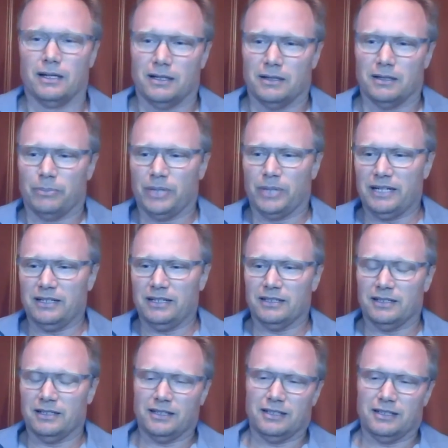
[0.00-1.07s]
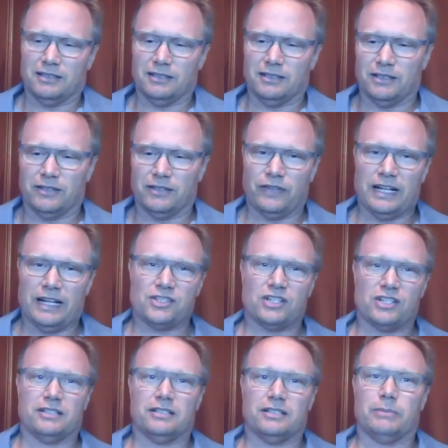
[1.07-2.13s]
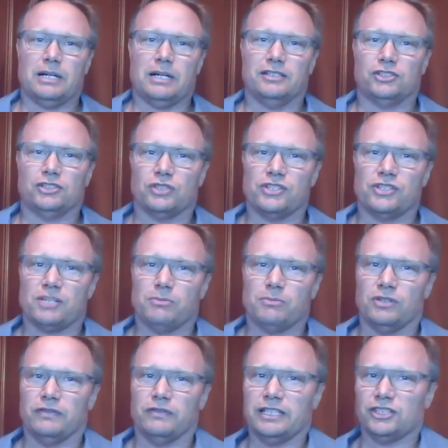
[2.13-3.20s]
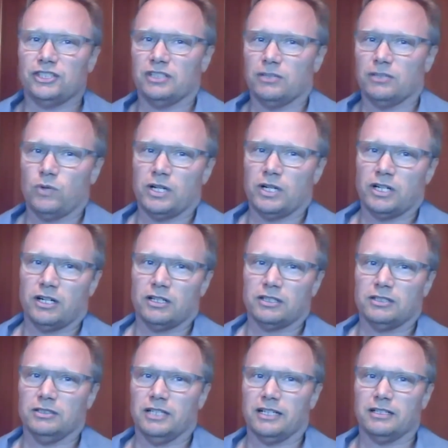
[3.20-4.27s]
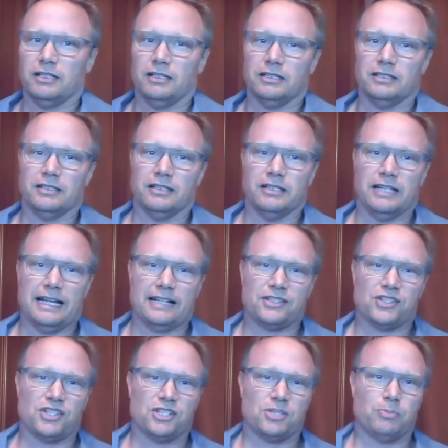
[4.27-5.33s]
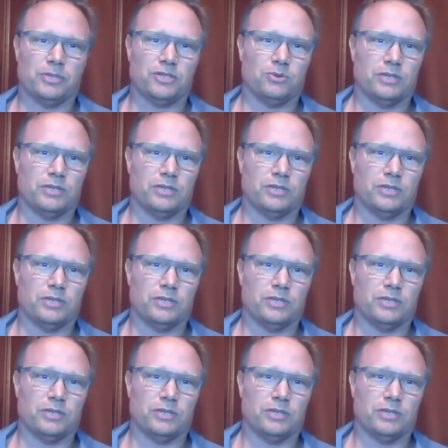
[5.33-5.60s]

but uh, the fascinating thing about intrinsic motivation in one article, I called it the nexus between